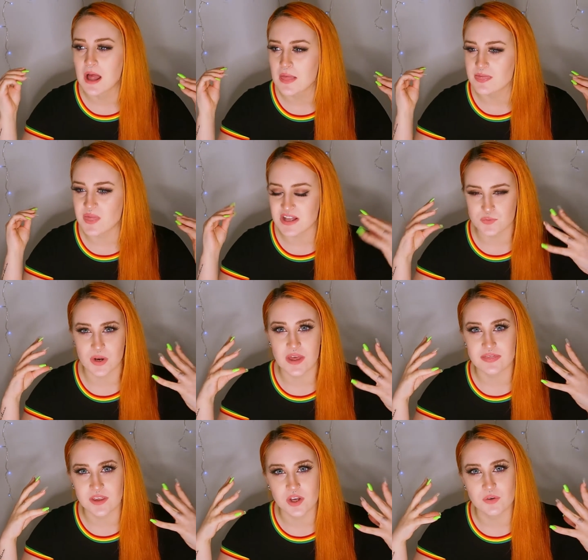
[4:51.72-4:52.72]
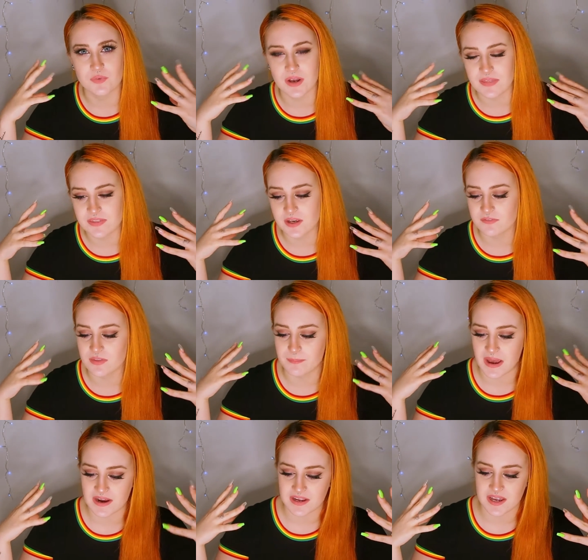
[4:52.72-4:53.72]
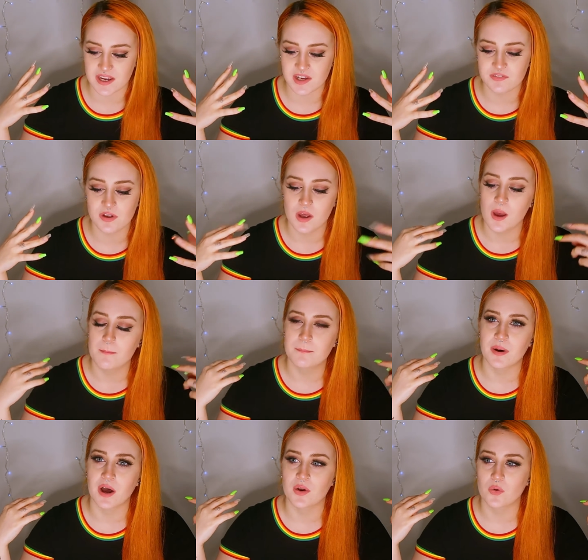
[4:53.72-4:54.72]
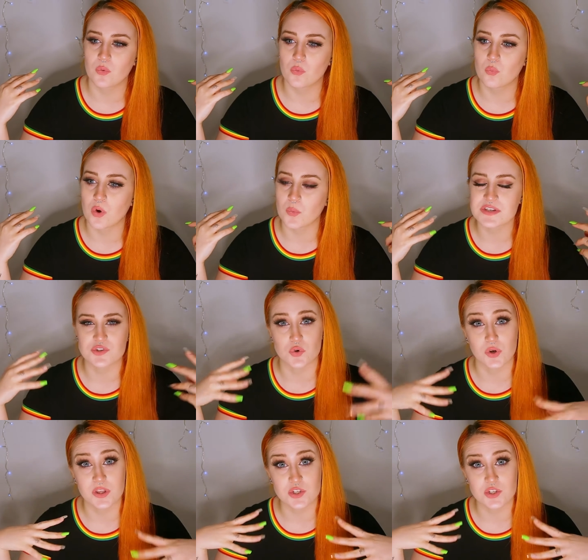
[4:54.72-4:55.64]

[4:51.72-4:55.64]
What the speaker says: That's what I think of when I think of the Batcave. But what we saw in the